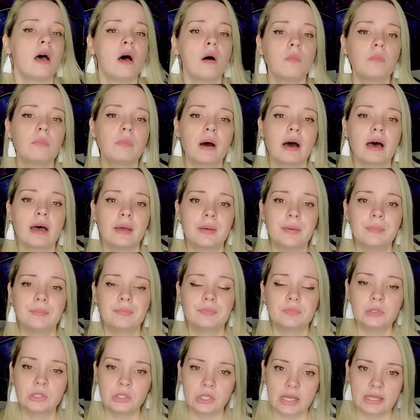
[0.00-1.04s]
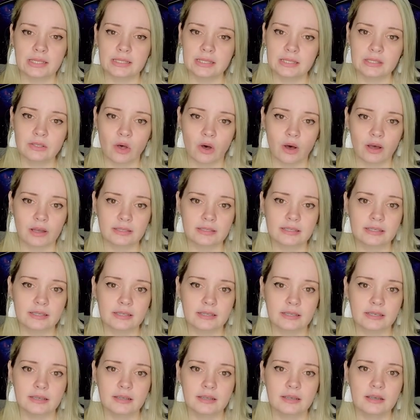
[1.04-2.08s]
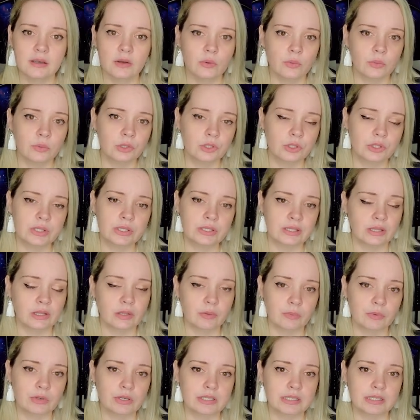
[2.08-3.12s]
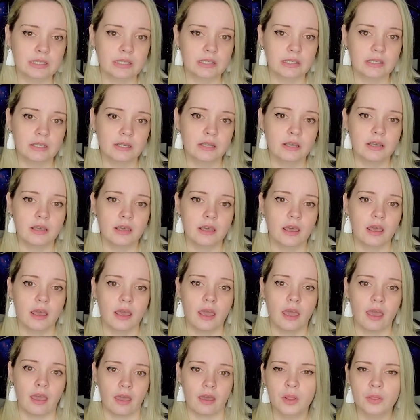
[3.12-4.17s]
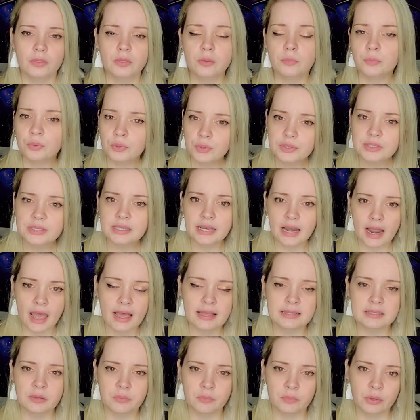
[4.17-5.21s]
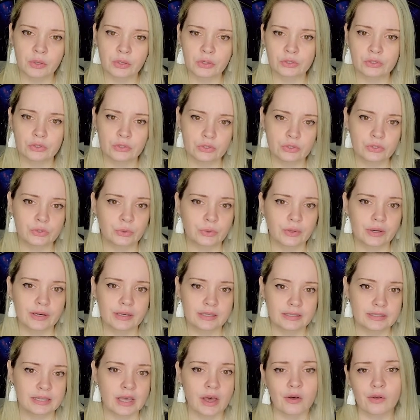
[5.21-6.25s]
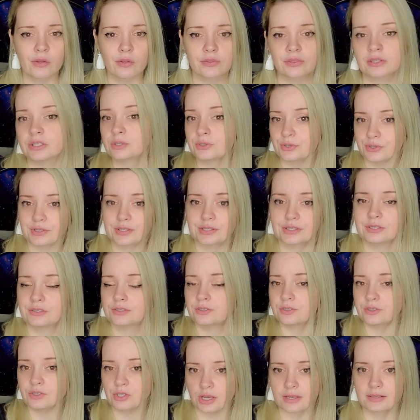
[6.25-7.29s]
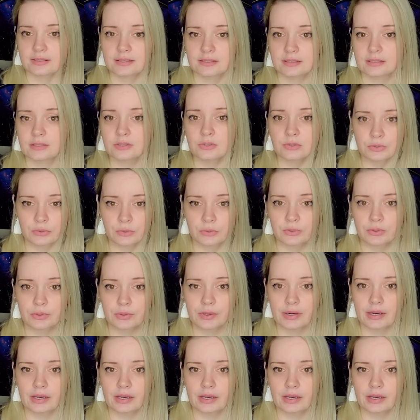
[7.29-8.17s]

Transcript: but Jess is haunted when she's in the prison, and the prison has a bigger story to tell than just Jess's story.